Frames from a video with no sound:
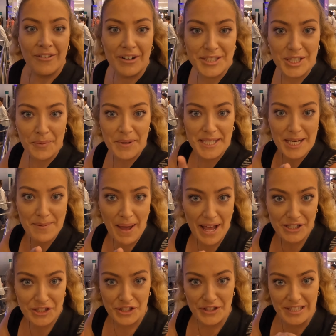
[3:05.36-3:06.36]
Right, so we did
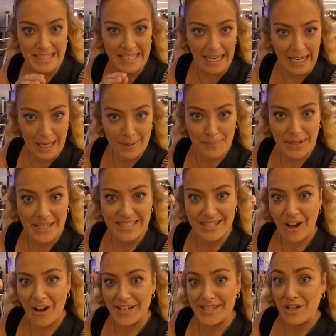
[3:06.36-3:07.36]
mention there's an
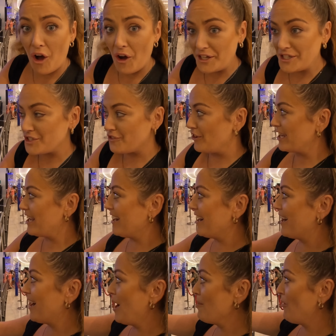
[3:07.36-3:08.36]
Olympic-sized ice rink
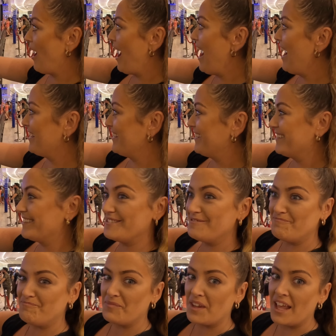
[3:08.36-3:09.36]
here and we're at it.
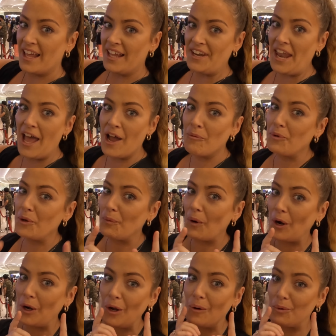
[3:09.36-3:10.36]
Now, we
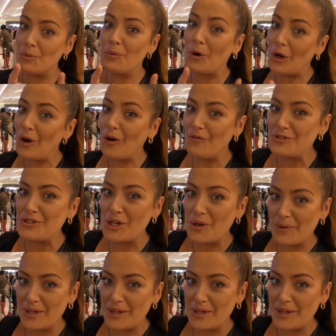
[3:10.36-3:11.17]
would have loved to go